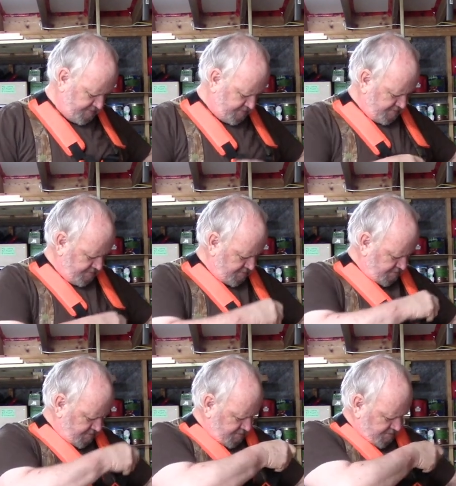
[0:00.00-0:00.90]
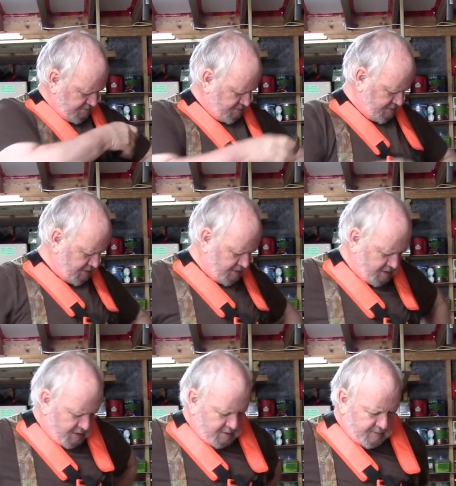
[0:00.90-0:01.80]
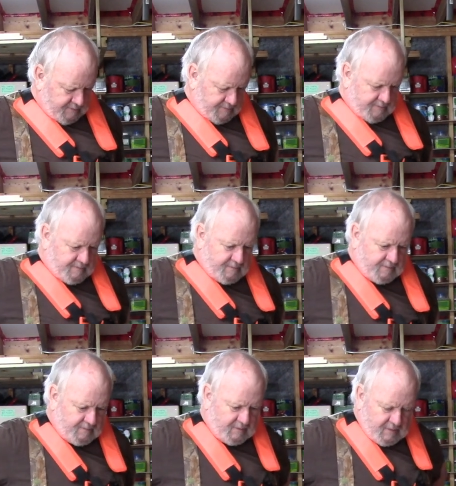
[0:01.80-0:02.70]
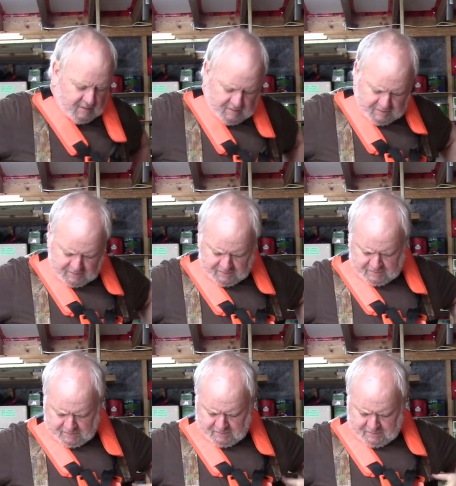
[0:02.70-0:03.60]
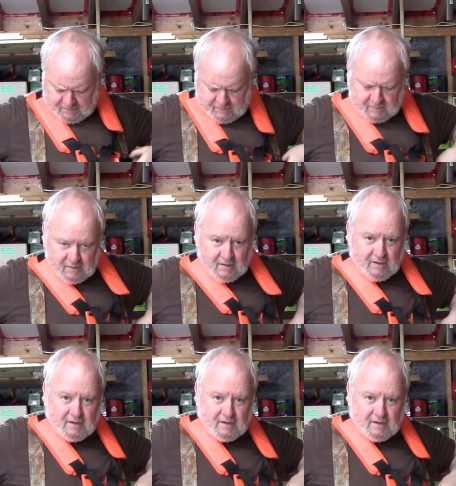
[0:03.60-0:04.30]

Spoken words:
[no speech]